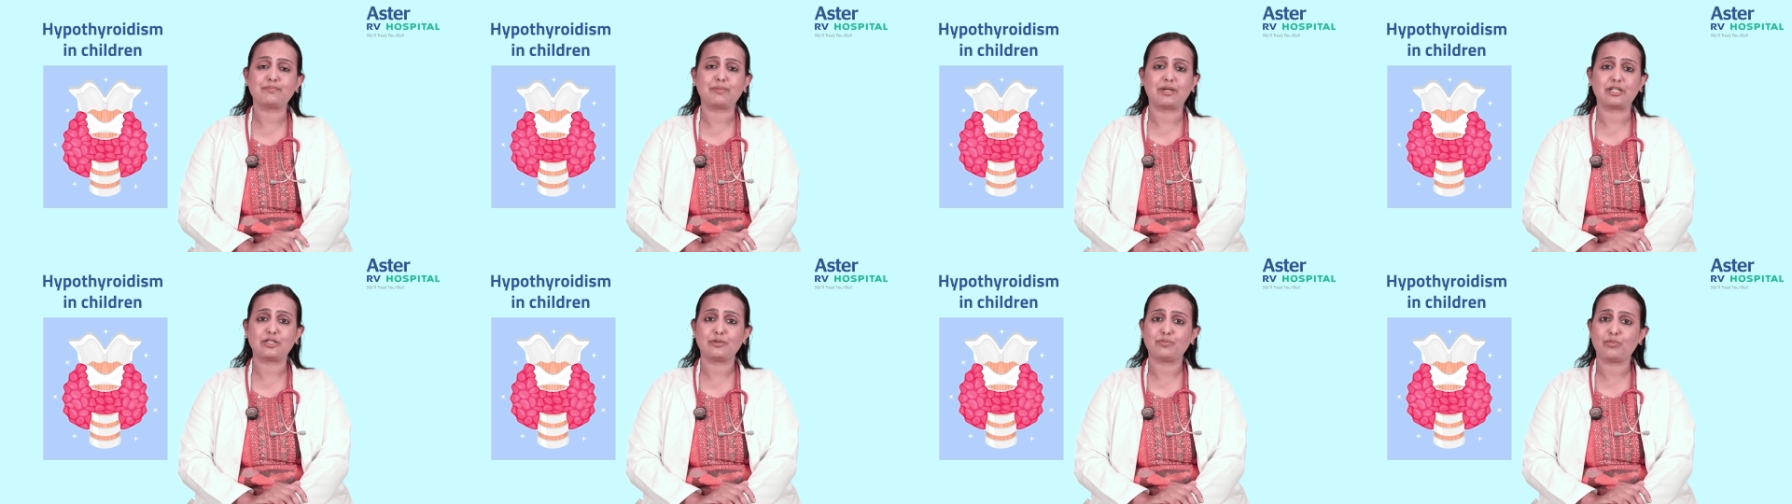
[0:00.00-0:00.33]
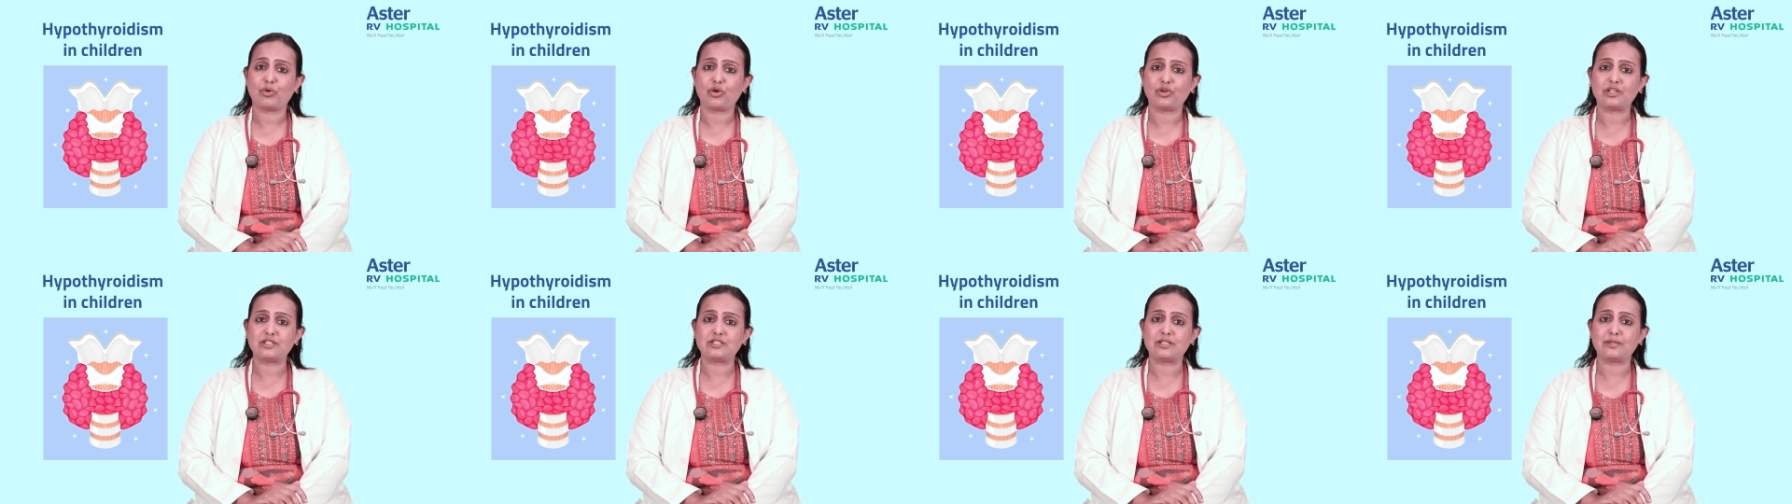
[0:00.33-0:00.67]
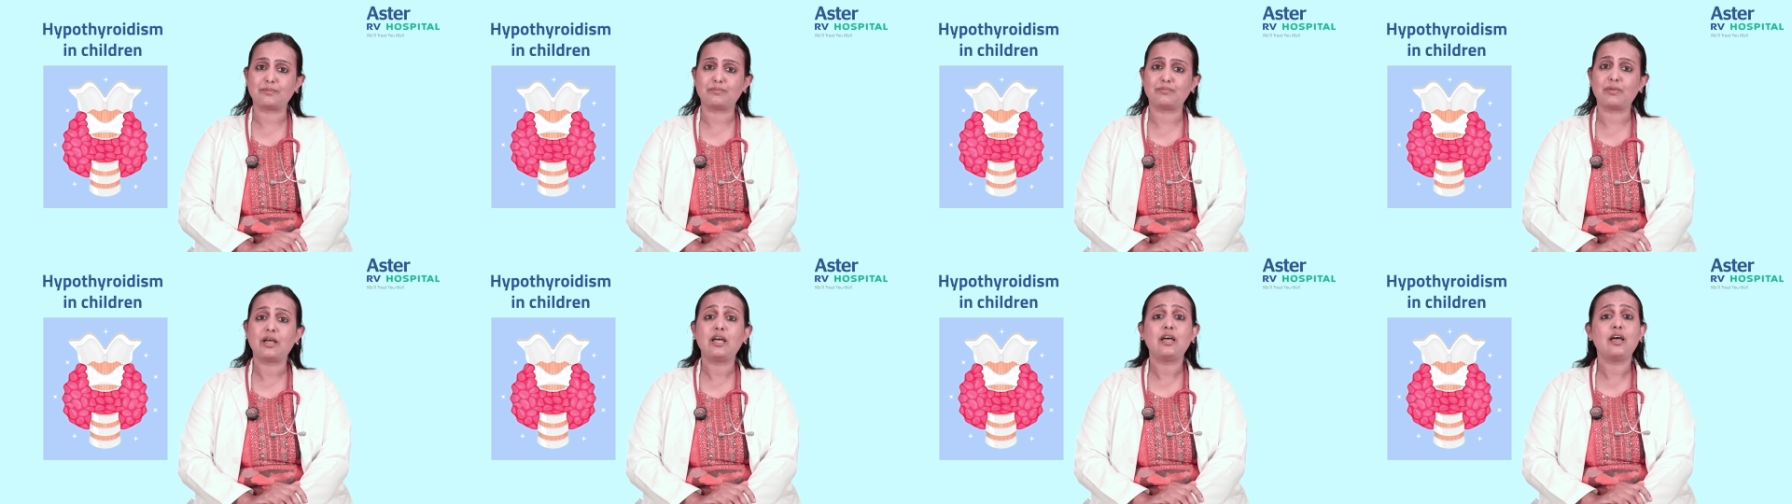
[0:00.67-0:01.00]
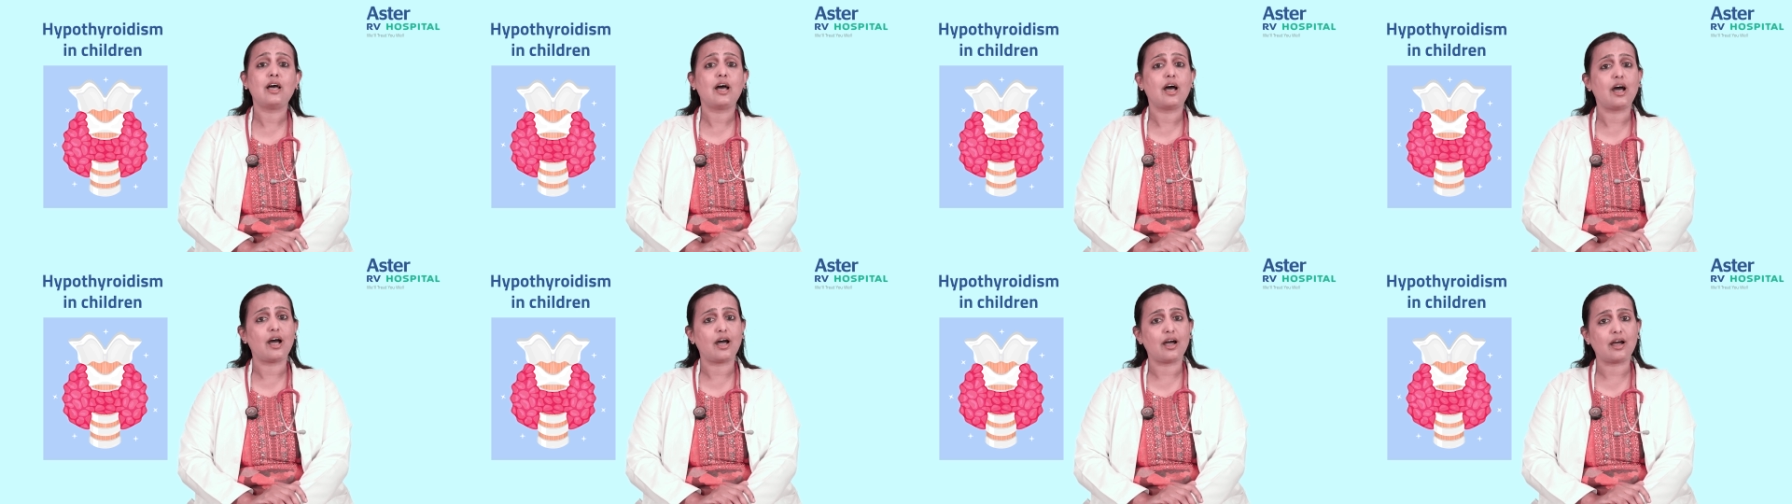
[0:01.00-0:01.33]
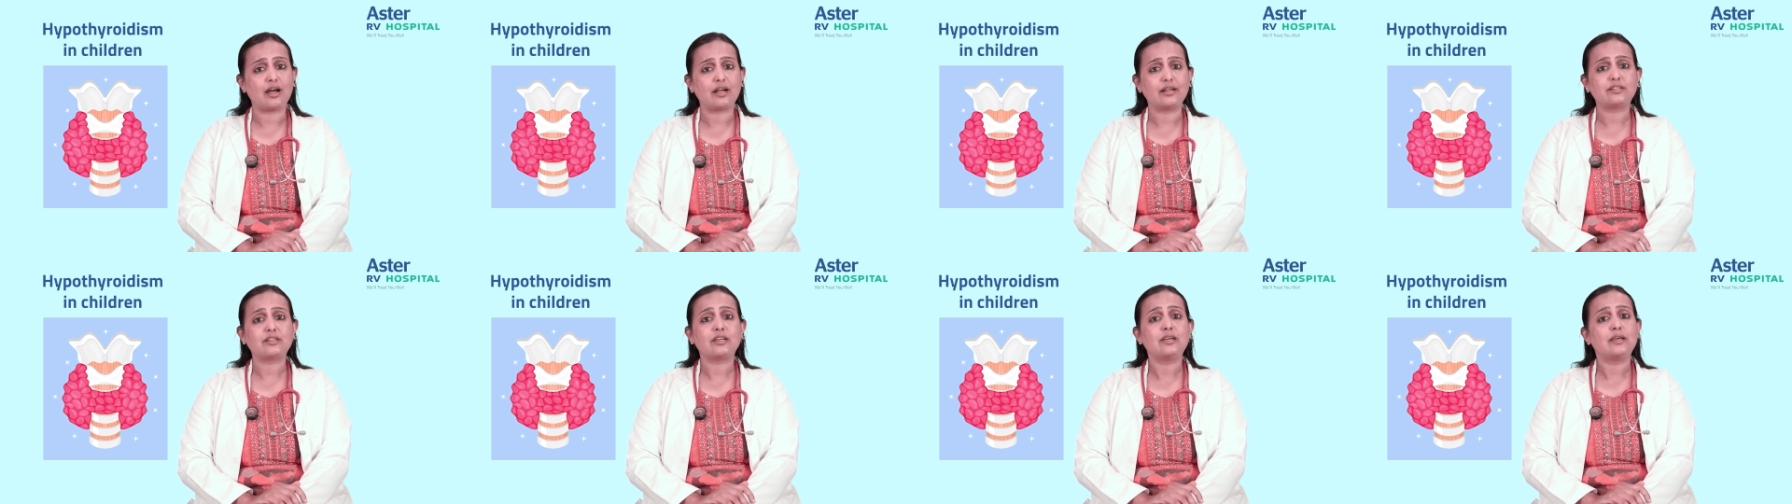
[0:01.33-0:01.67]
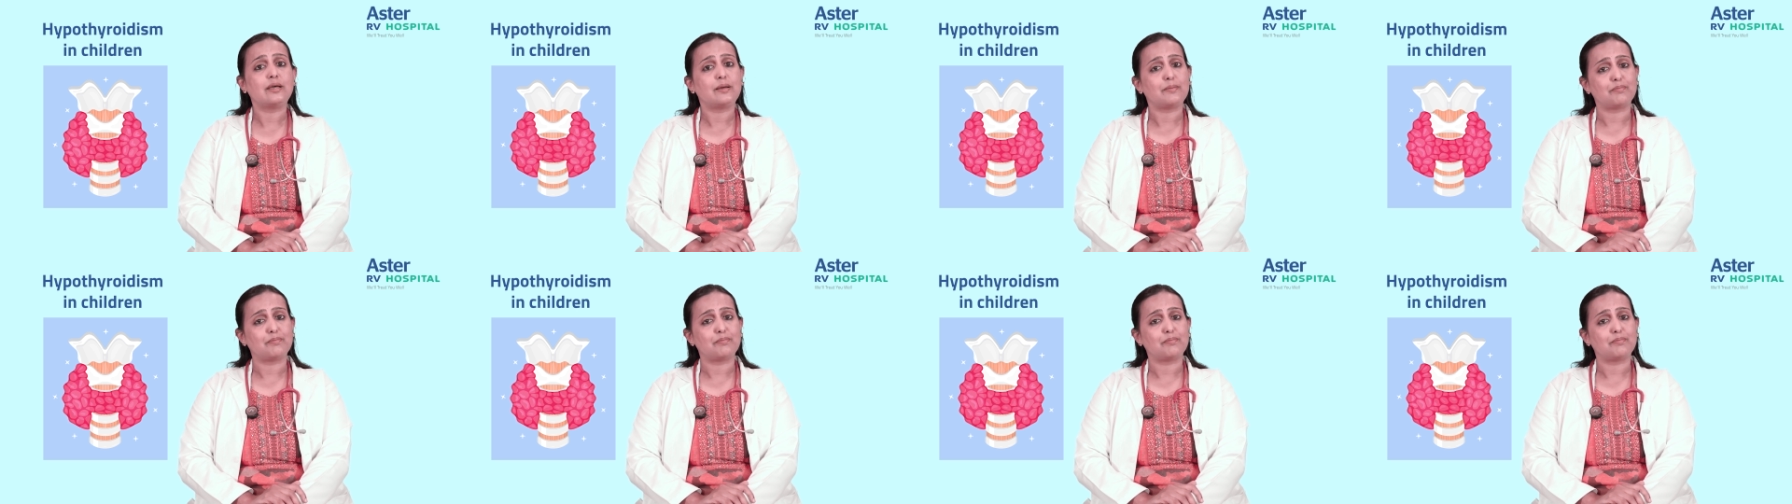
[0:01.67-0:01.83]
metabolism, heart,